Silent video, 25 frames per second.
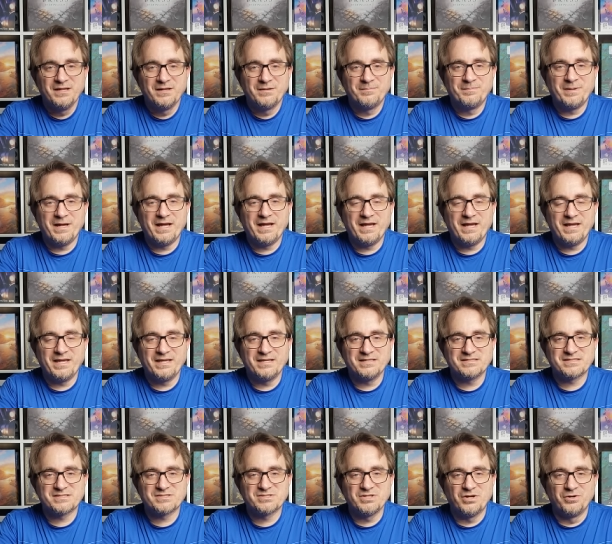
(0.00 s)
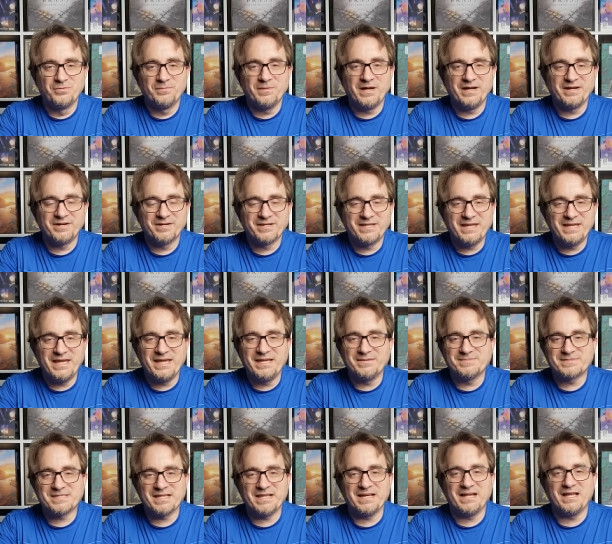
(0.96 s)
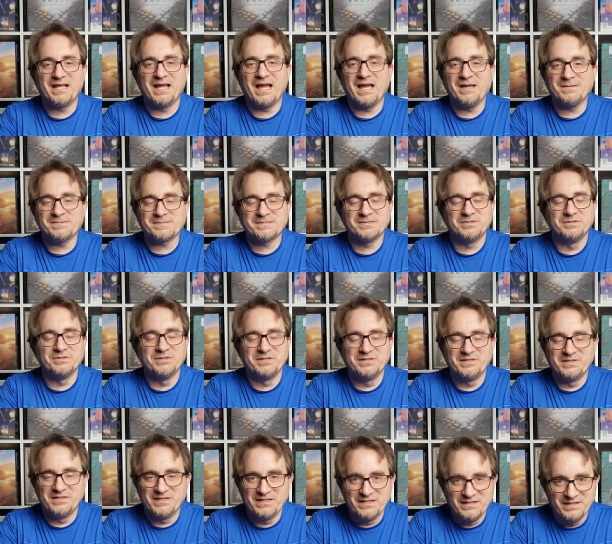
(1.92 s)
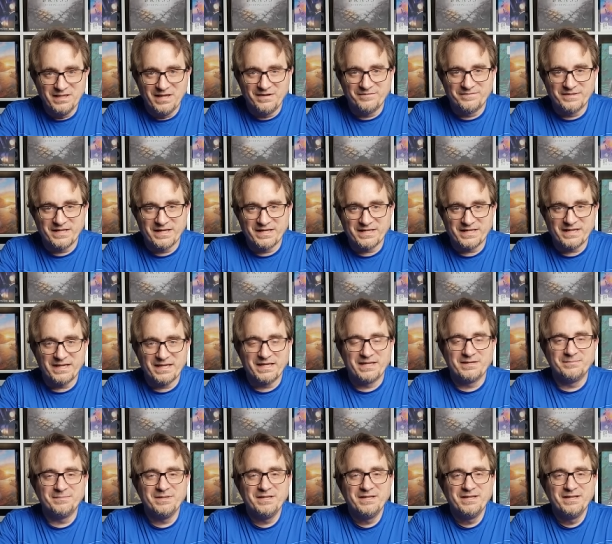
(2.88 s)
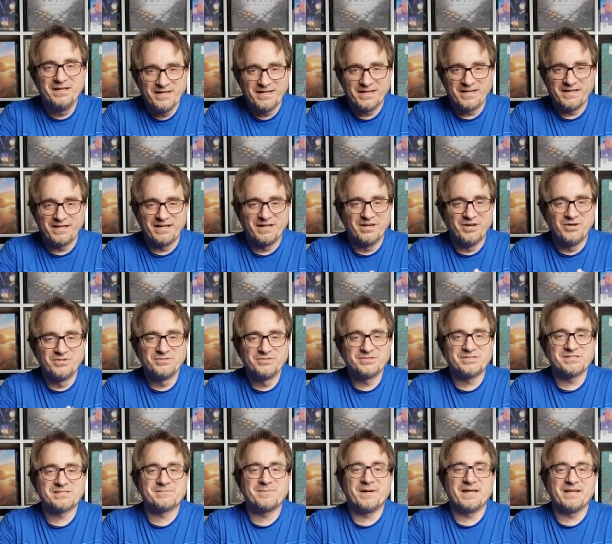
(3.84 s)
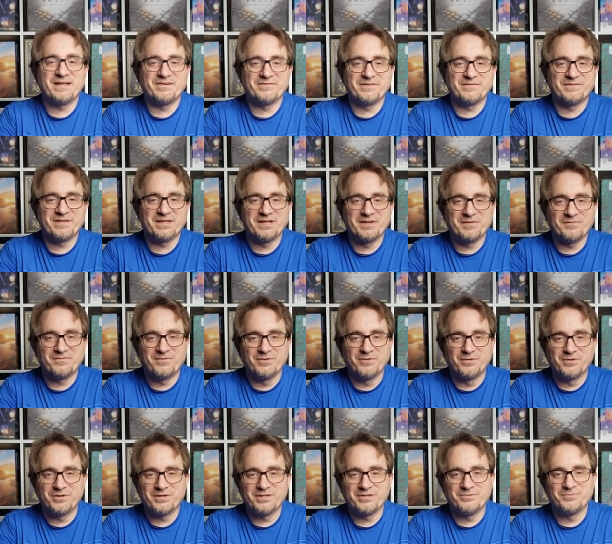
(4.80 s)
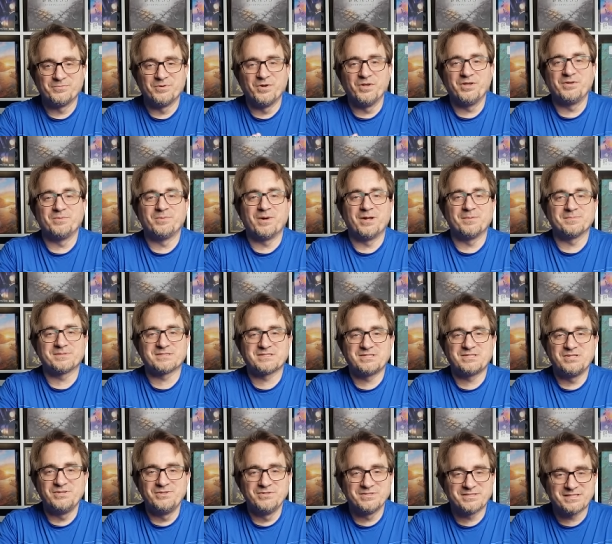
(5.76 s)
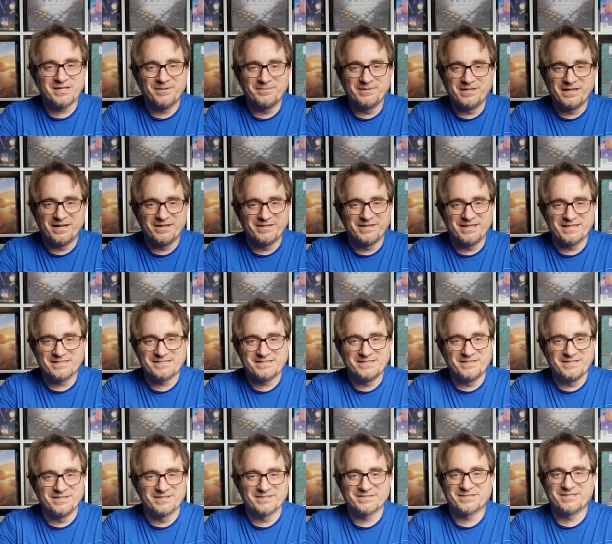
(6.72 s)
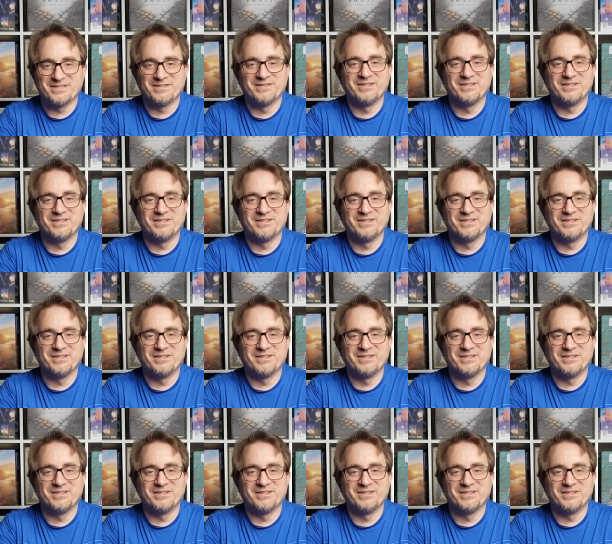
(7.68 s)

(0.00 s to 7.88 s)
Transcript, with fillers: by Stonemaier Games, and I absolutely love that game. And I own just about everything for it. And Rolling Realms 2 is coming out next year, so